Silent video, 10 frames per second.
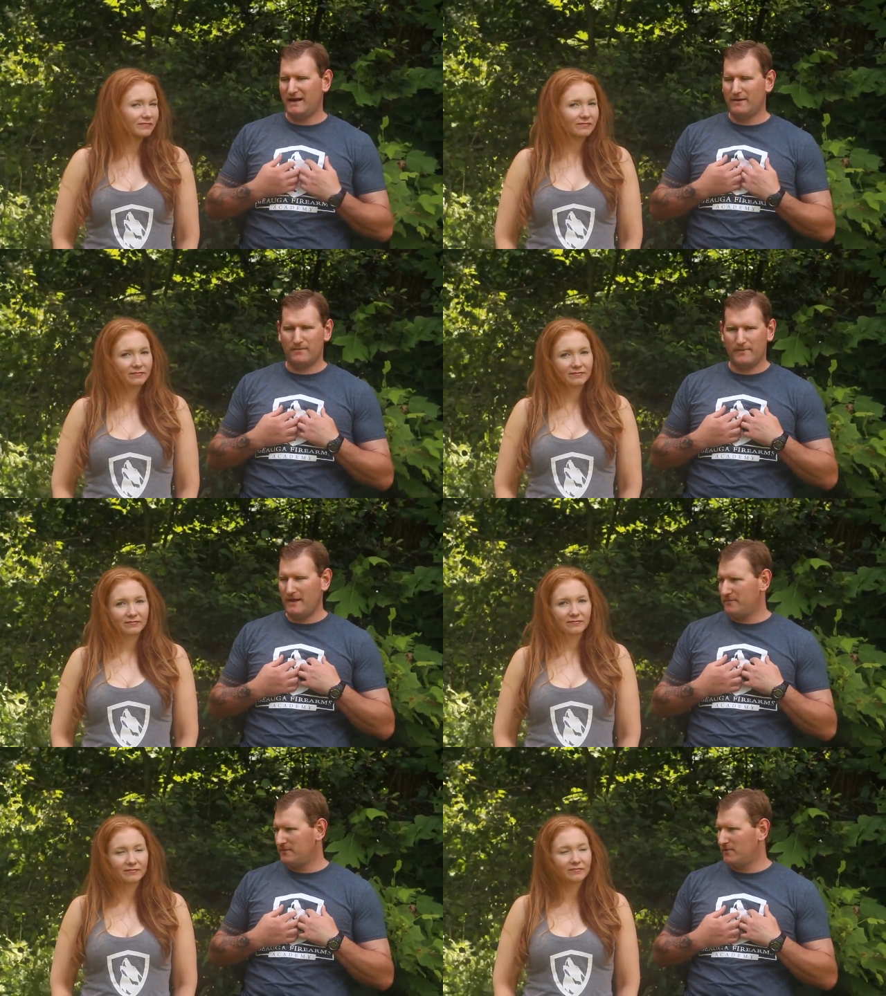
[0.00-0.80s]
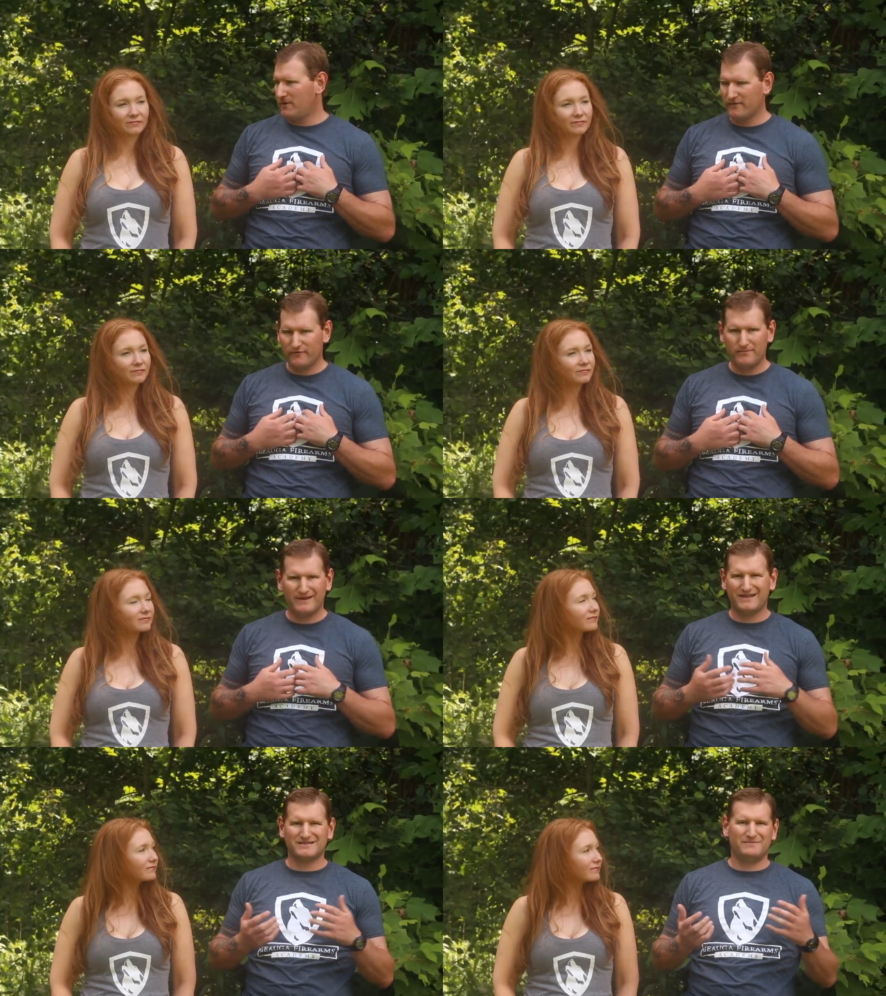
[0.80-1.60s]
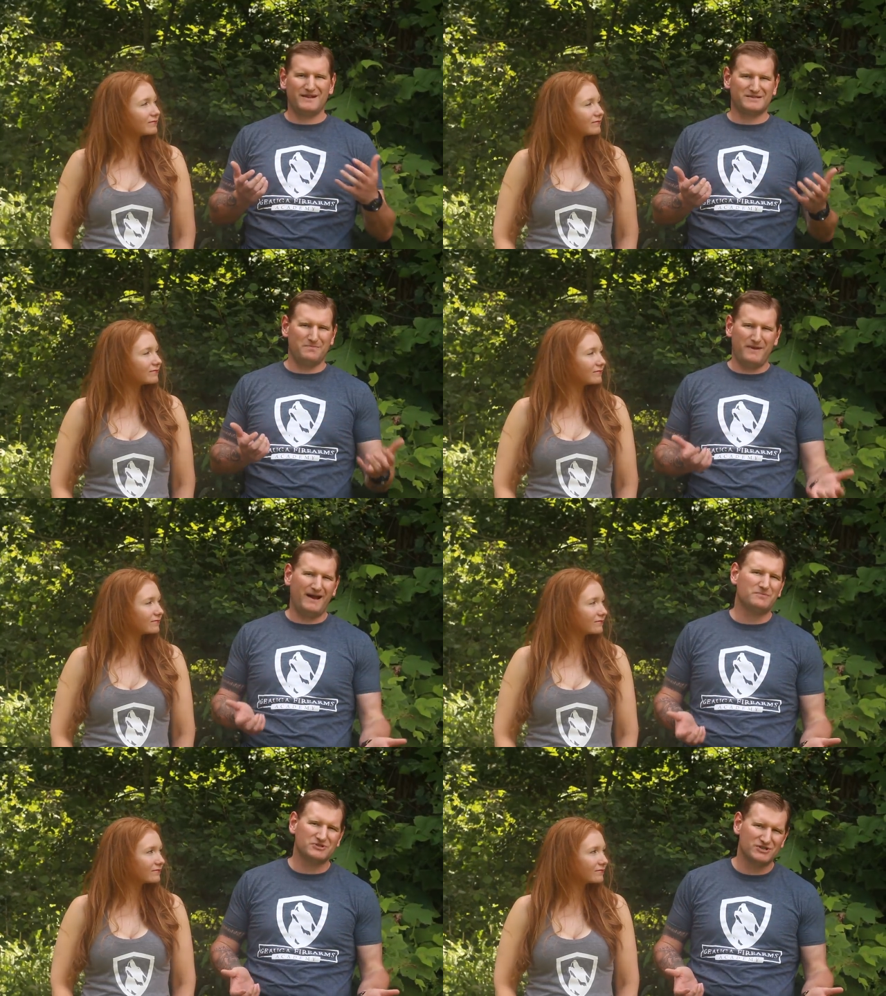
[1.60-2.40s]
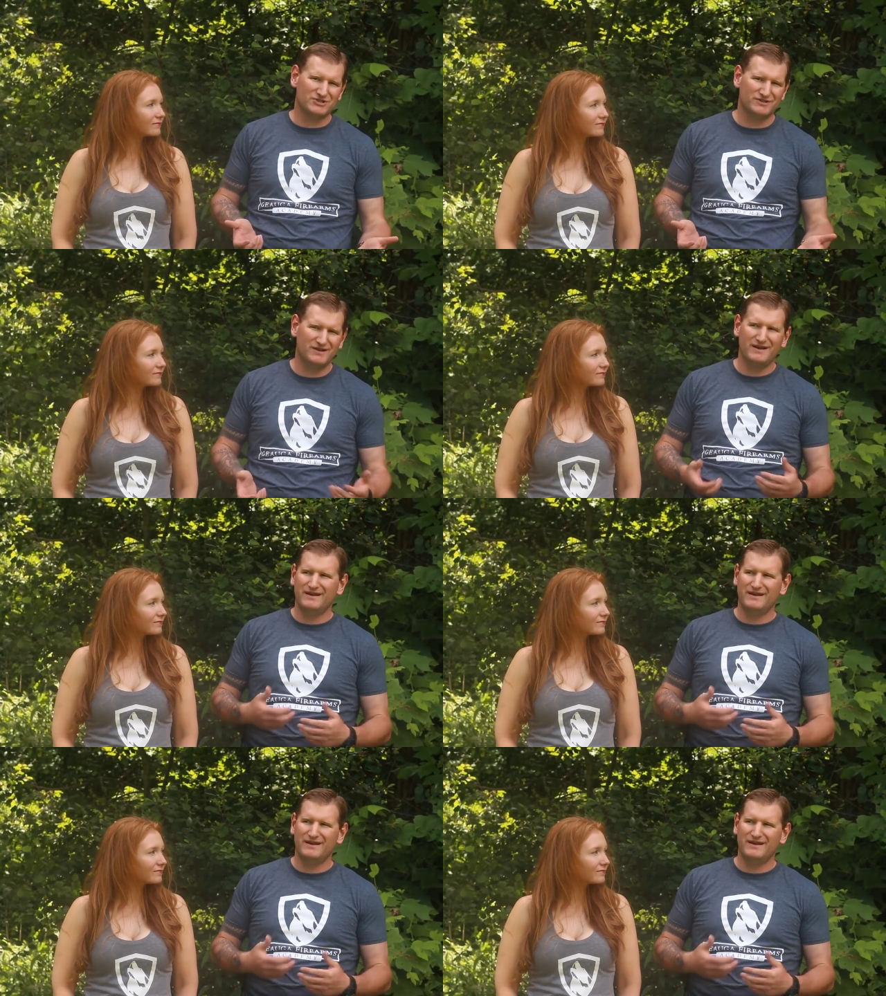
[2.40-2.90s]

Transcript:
Speaker 1: I don't happen to be one of them. It doesn't mean it's a bad position.